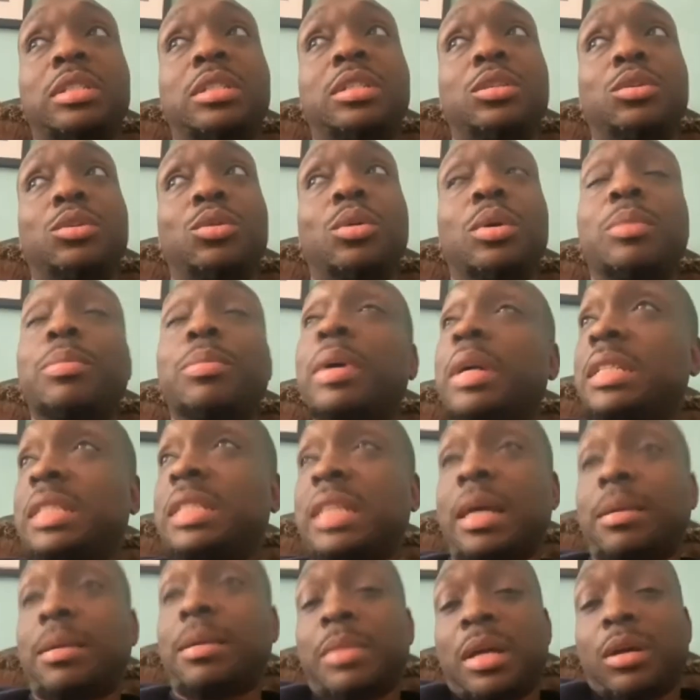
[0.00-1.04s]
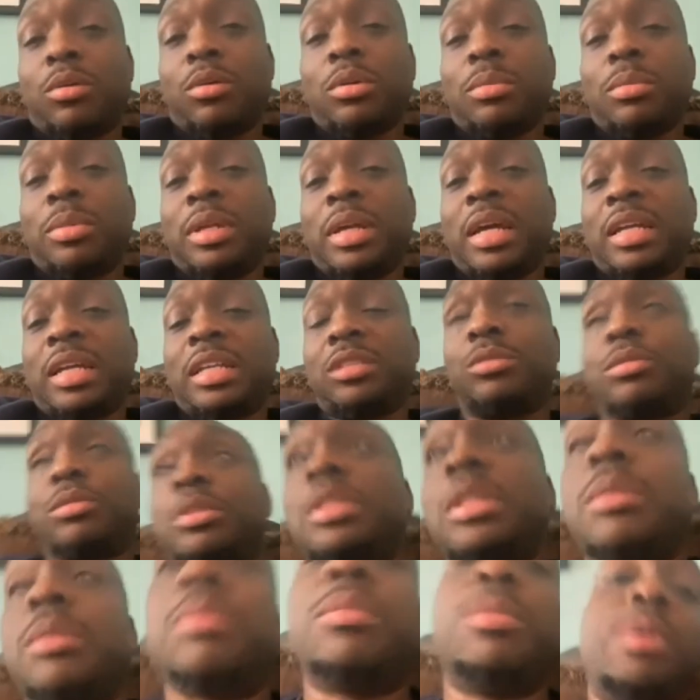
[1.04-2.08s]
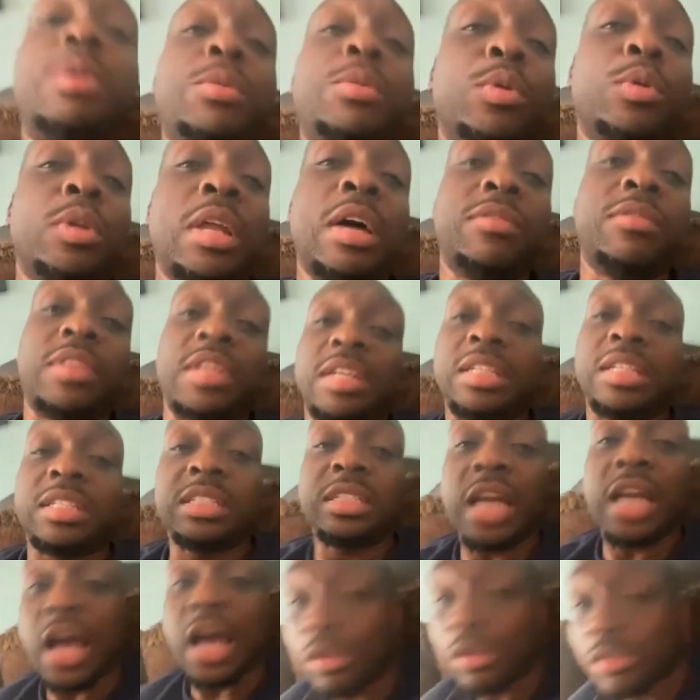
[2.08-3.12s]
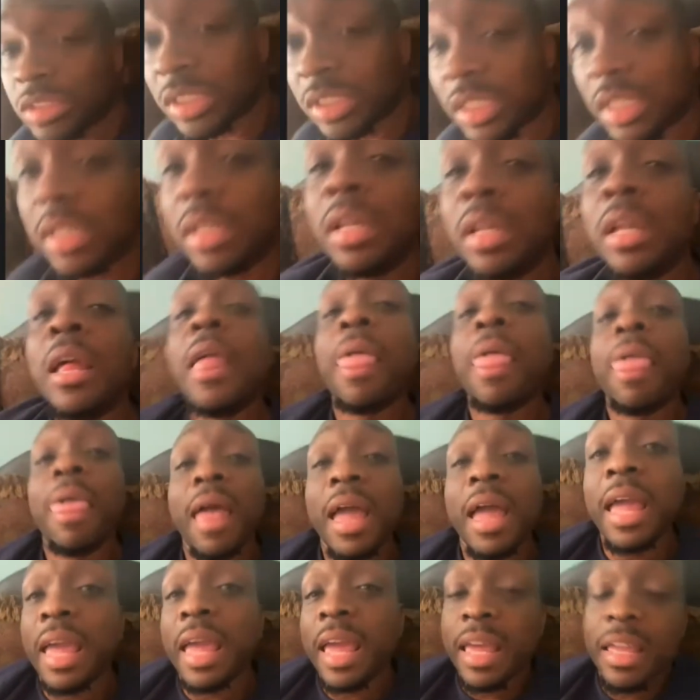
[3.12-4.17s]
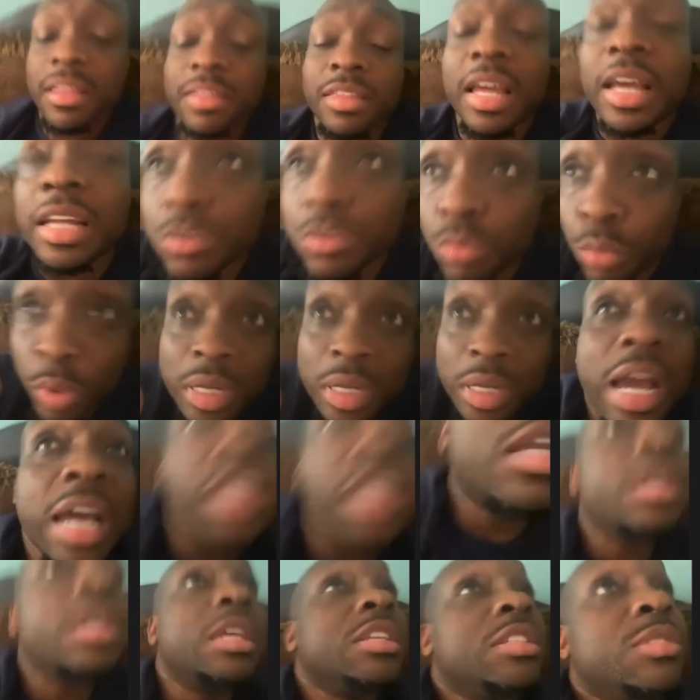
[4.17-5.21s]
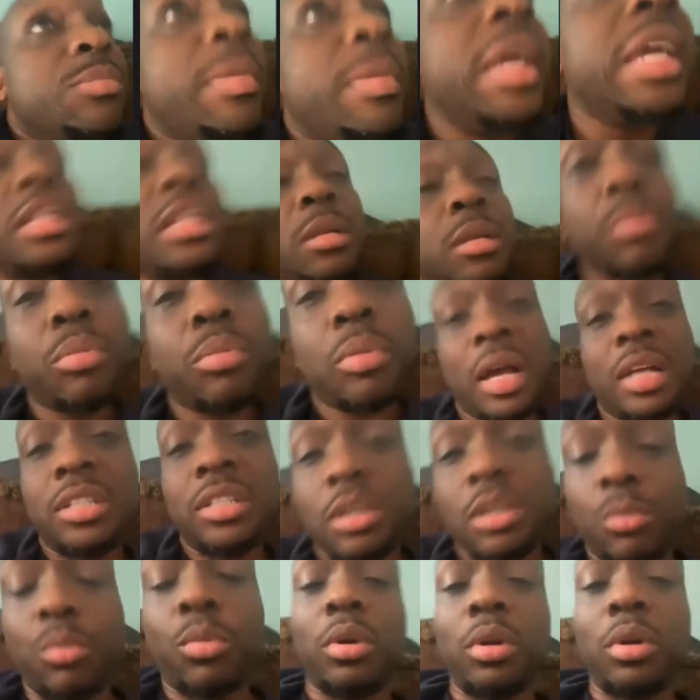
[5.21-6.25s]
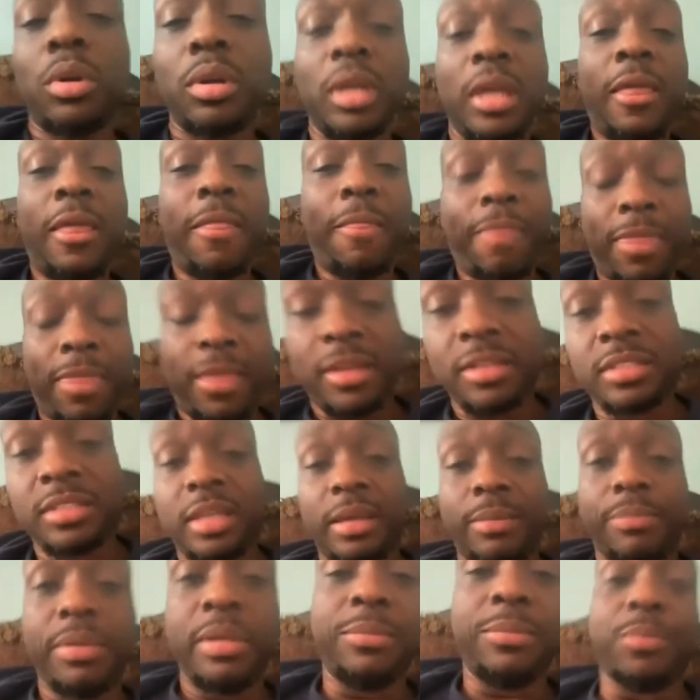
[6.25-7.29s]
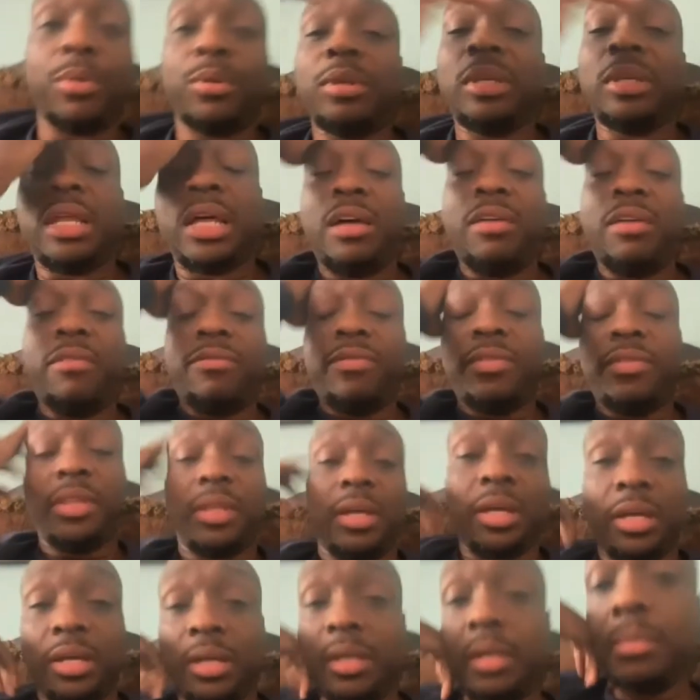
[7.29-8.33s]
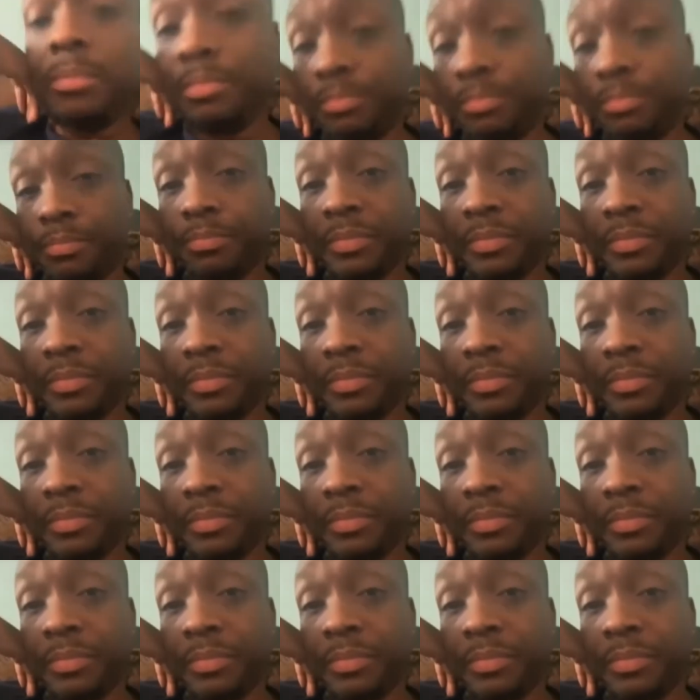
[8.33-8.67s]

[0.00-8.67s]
to because I'm not going to be honest with you. People love the nostalgia, and that's what kind of is making the project work. Is that people love the